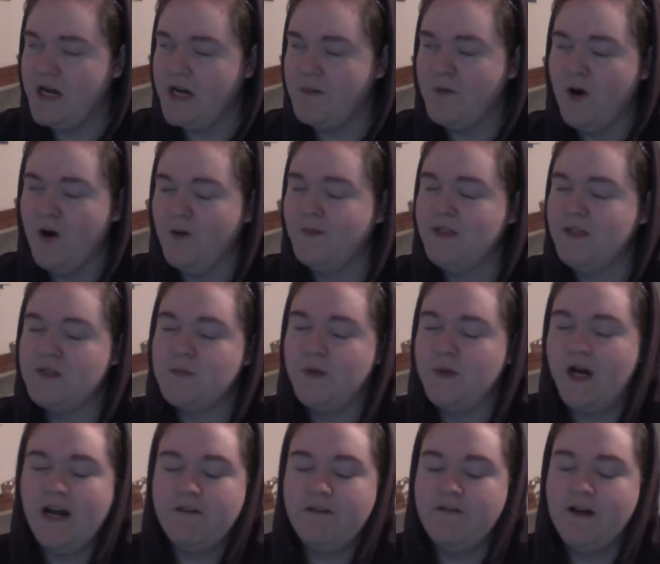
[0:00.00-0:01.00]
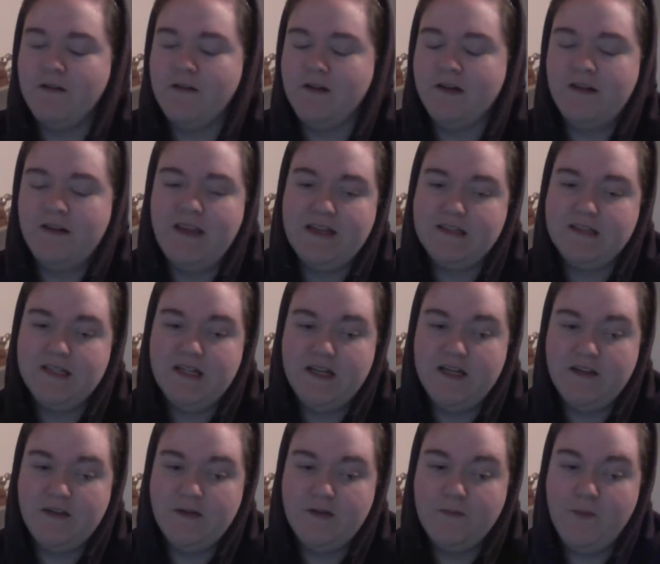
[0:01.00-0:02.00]
I promise, but I found out
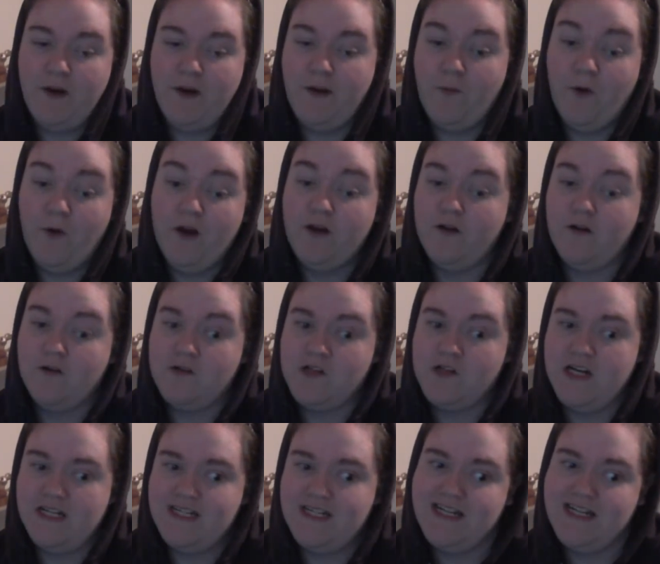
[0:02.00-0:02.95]
yesterday that my work contract